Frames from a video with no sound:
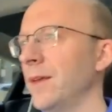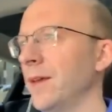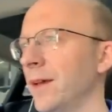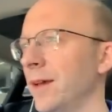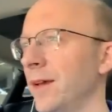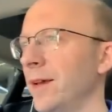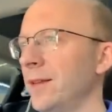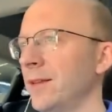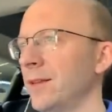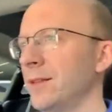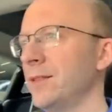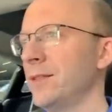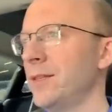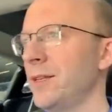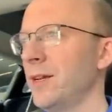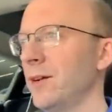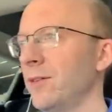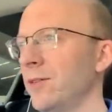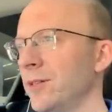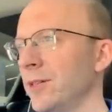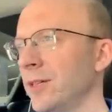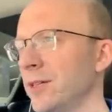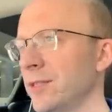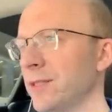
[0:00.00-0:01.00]
Okay, let's
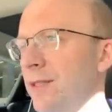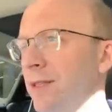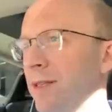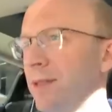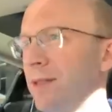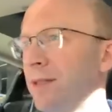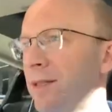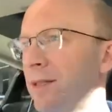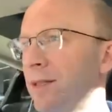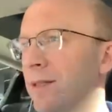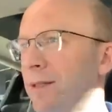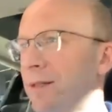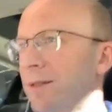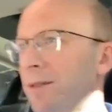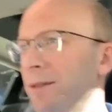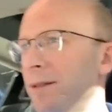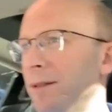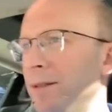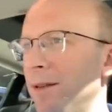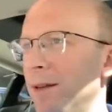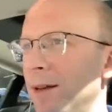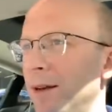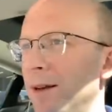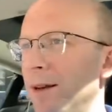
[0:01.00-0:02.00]
see how it does this.
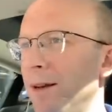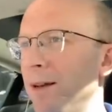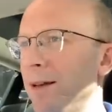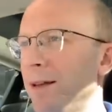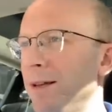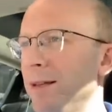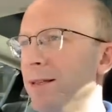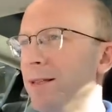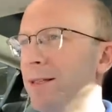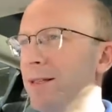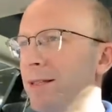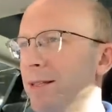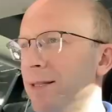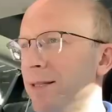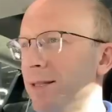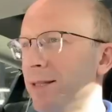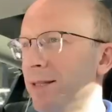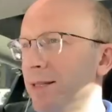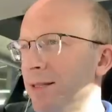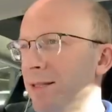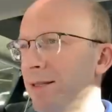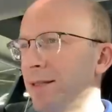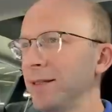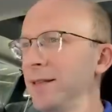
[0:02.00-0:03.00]

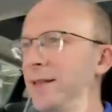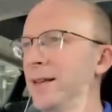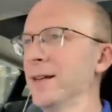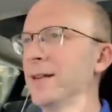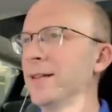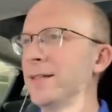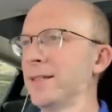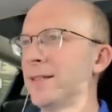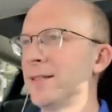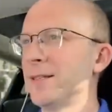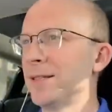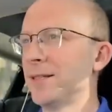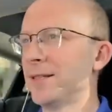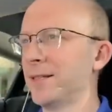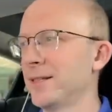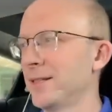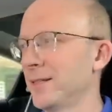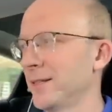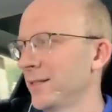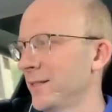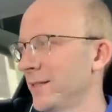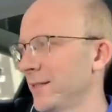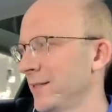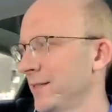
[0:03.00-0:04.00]
Nice.
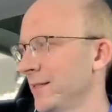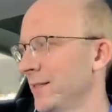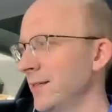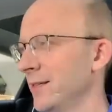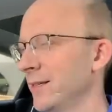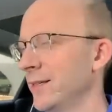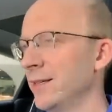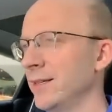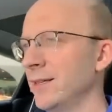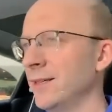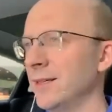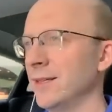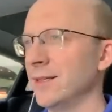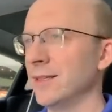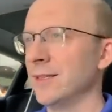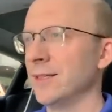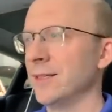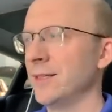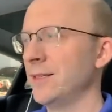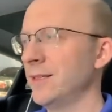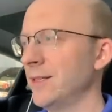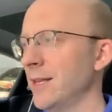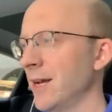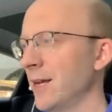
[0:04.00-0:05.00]
Yes.
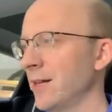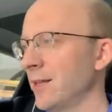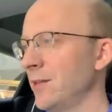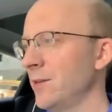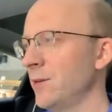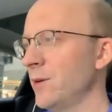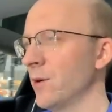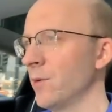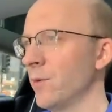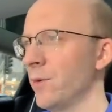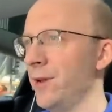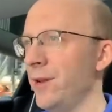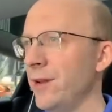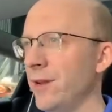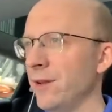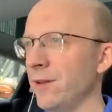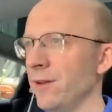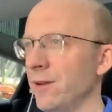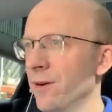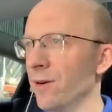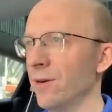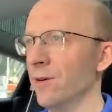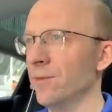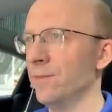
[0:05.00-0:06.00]
That's exactly where we
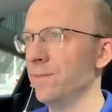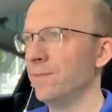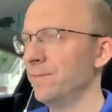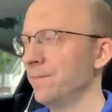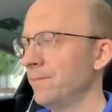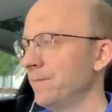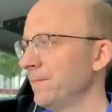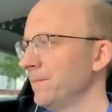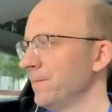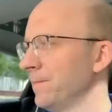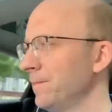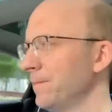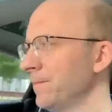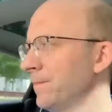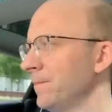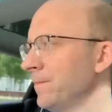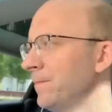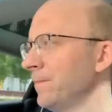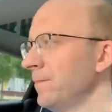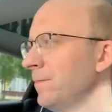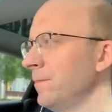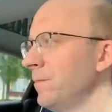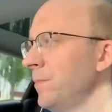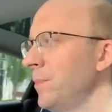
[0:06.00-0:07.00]
need to go.
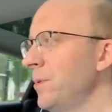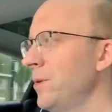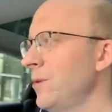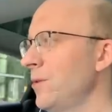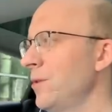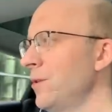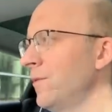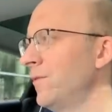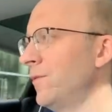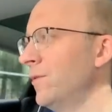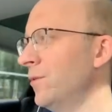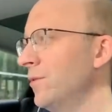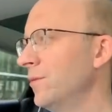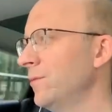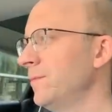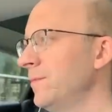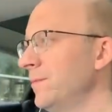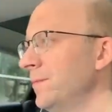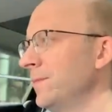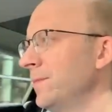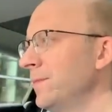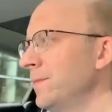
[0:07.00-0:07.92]
Beautiful.